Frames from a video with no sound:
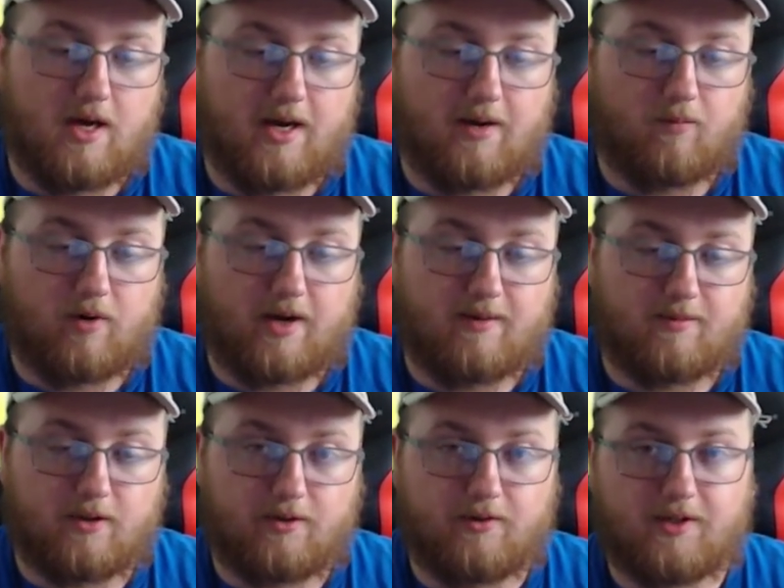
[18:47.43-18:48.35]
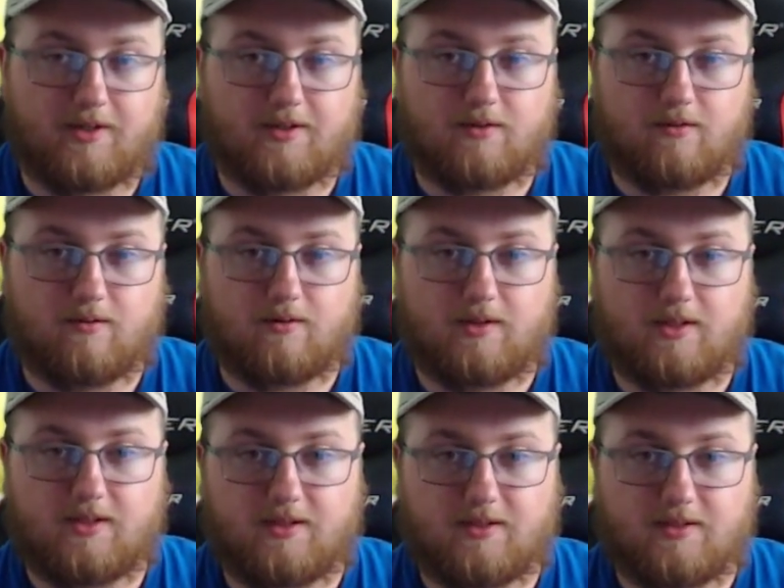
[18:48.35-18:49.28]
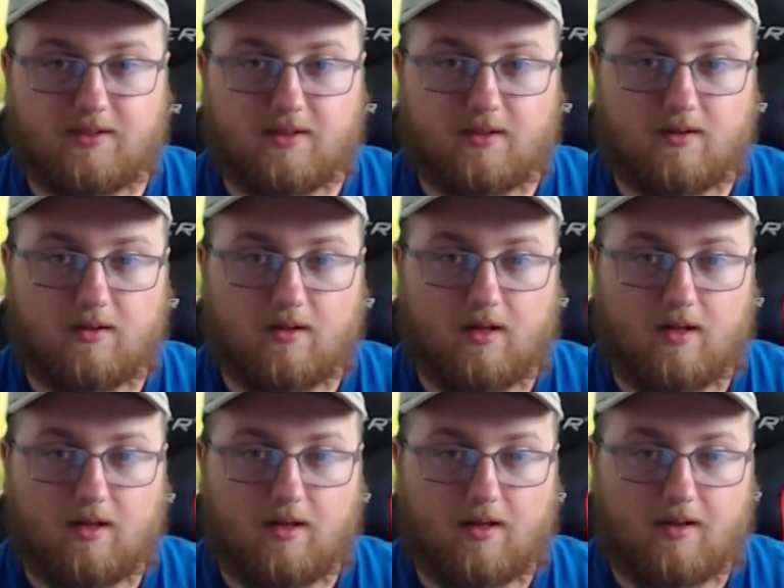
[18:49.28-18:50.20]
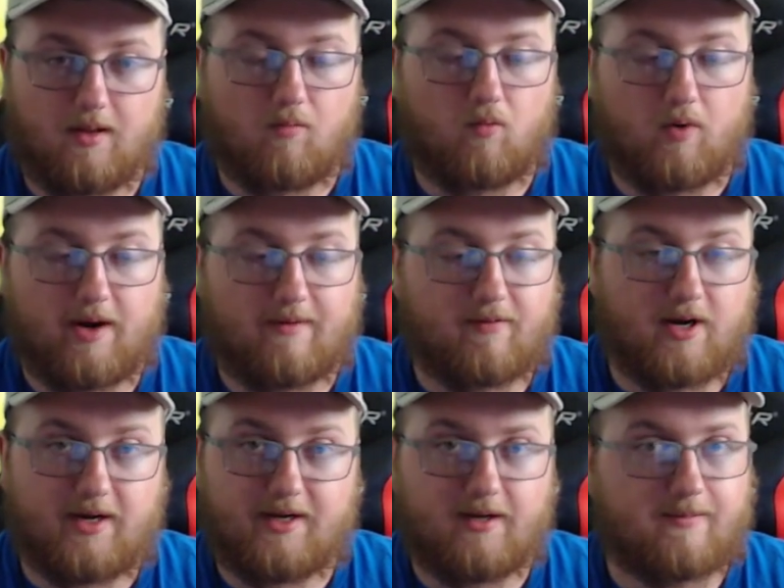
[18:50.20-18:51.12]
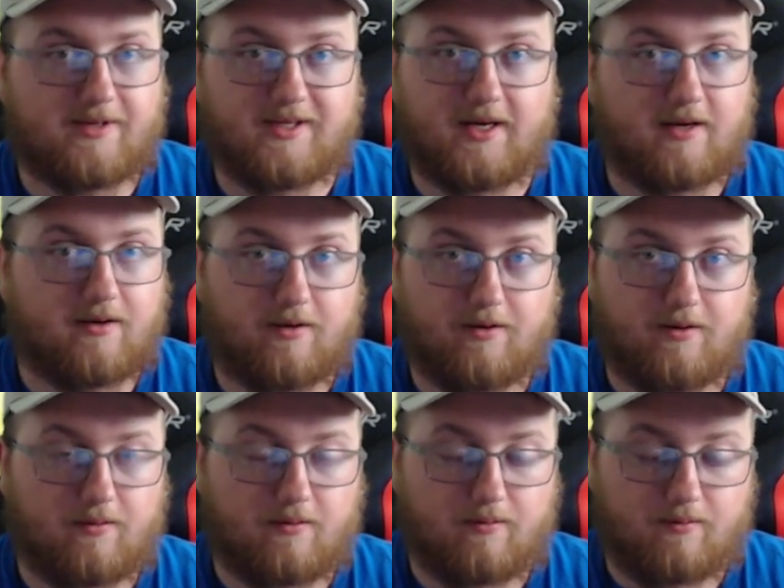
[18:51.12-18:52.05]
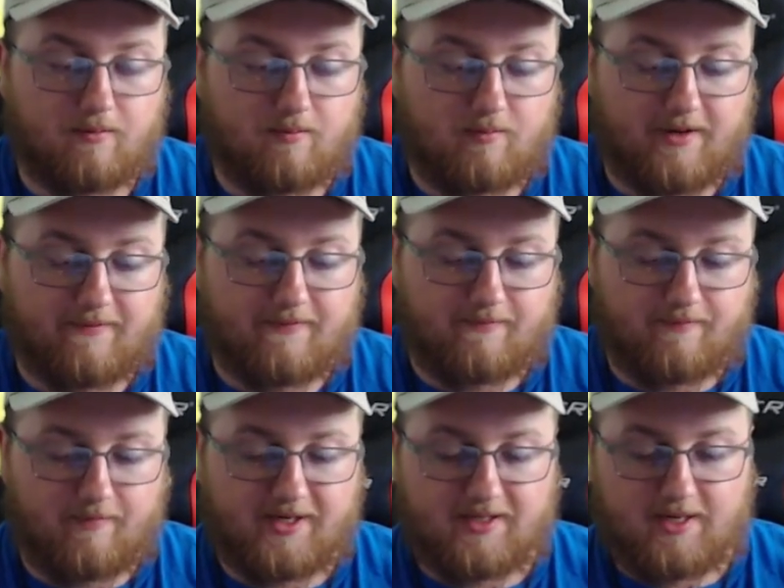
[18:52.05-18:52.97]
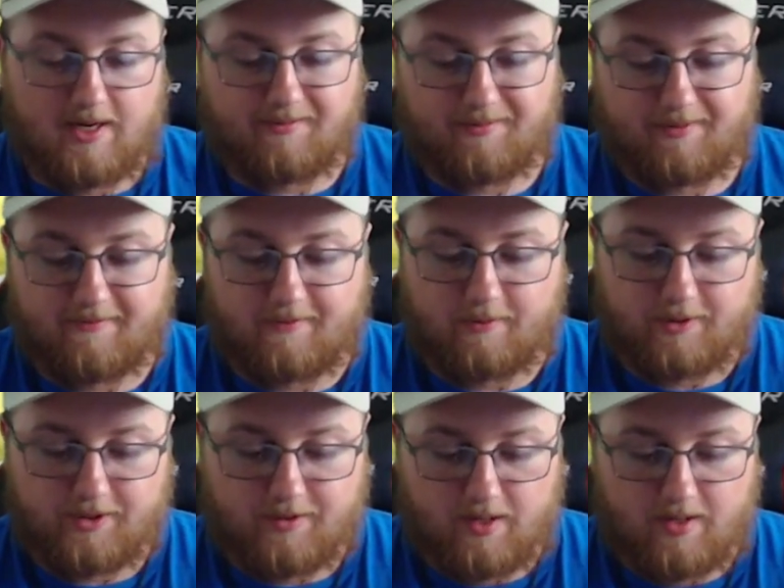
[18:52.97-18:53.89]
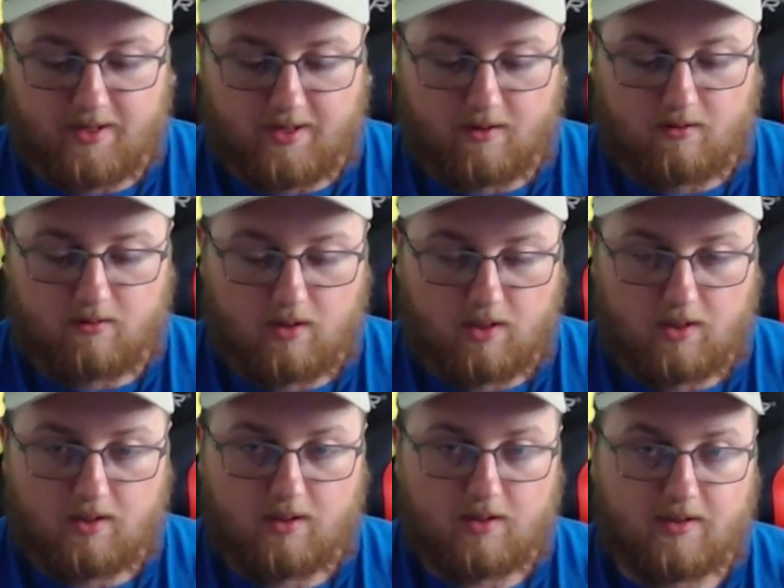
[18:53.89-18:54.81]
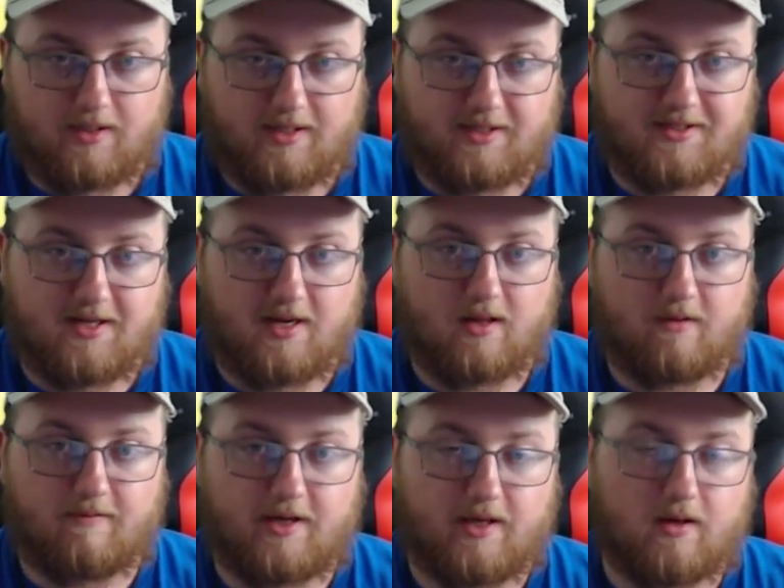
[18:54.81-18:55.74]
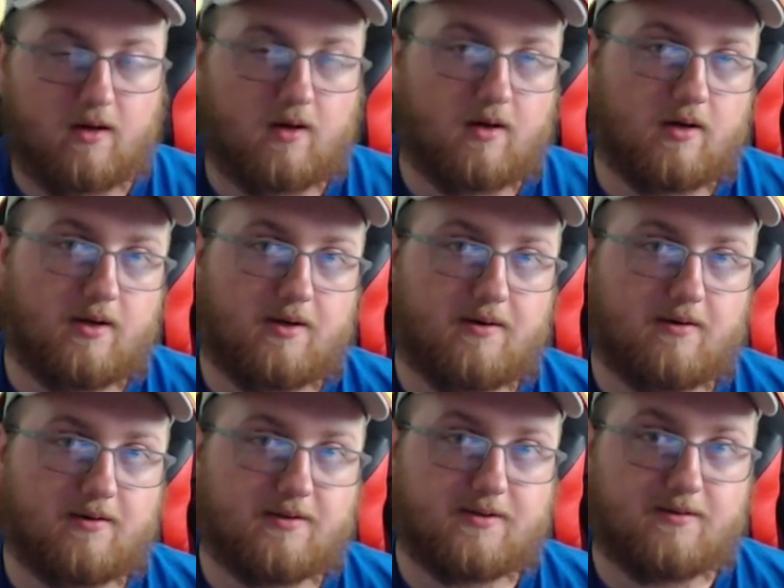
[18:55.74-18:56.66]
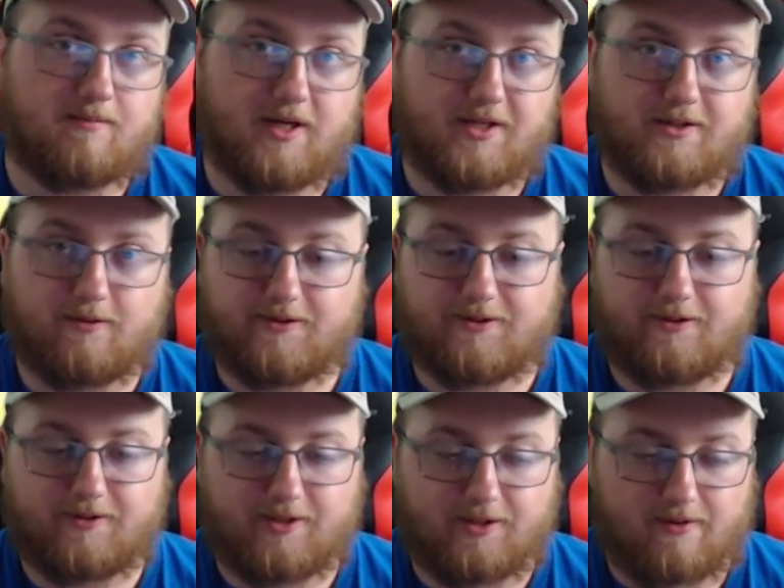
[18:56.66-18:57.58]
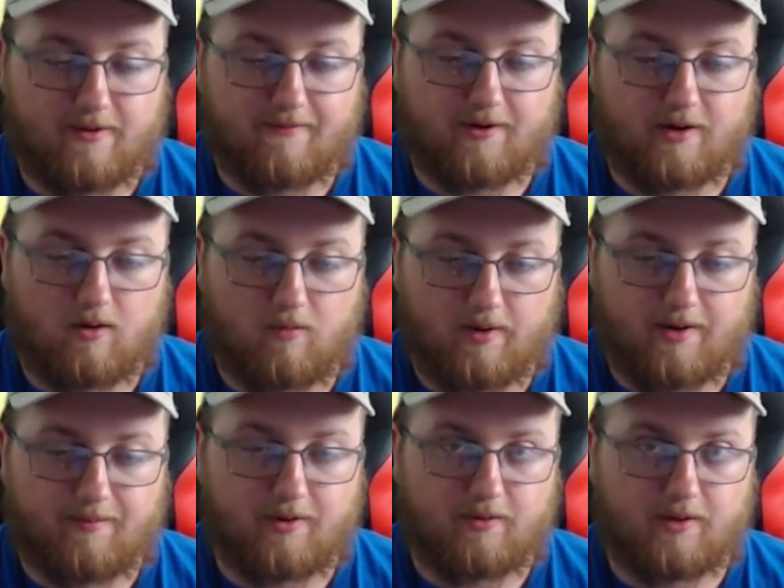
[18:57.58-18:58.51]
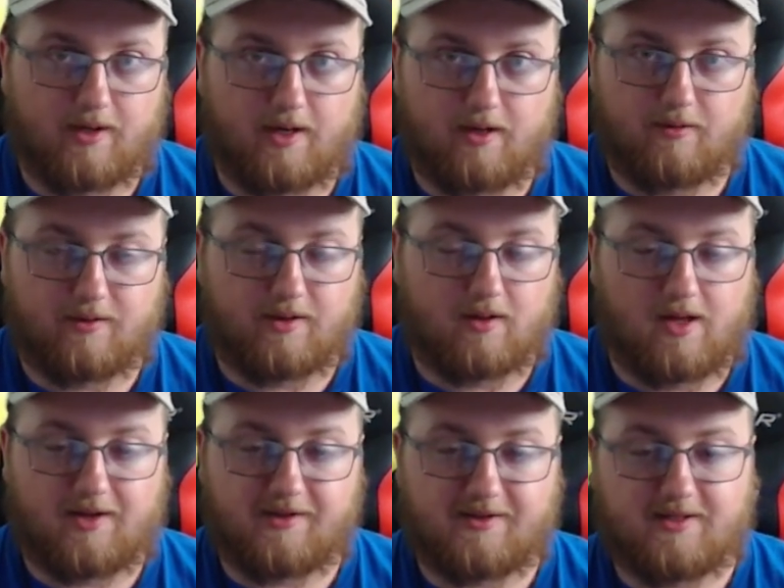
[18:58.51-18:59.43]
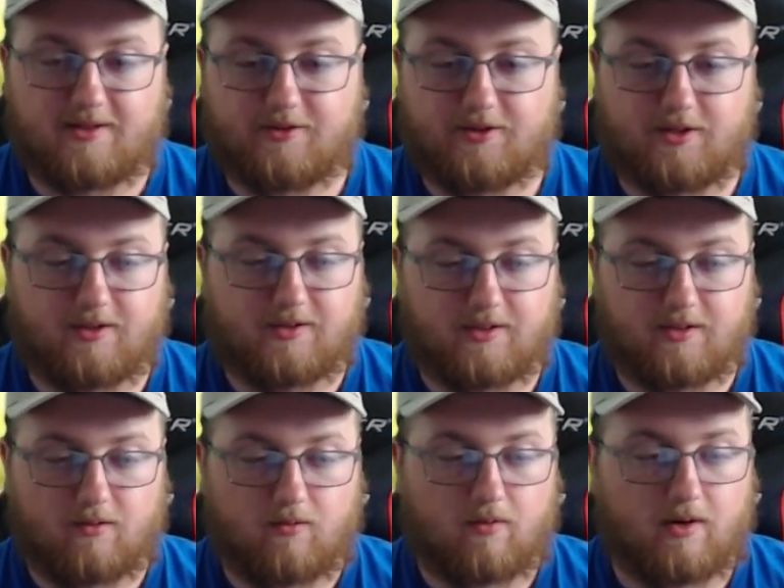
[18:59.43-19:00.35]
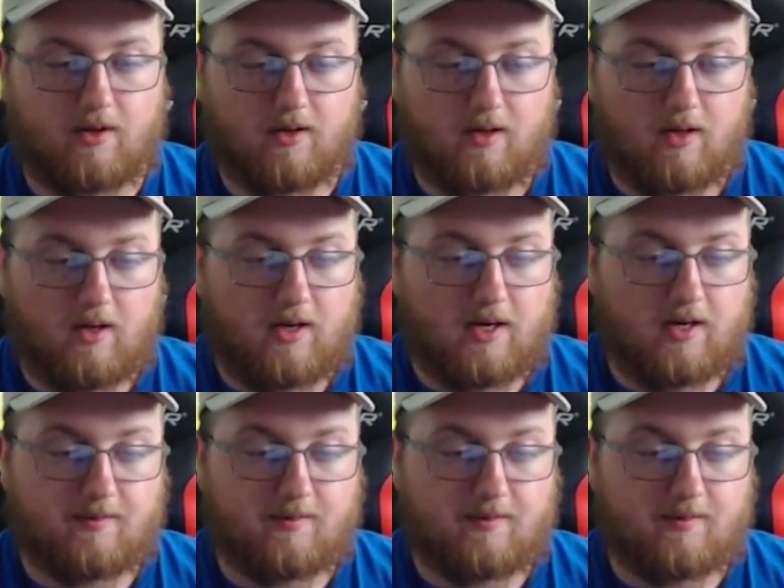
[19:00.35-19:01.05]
And what I'm alluding to is whatever I end up deciding to do, my time and my focus right now needs to elevate on my soul searching, trying to figure out what I'm doing. I know that a lot of this sounds cheesy and corny, and I'm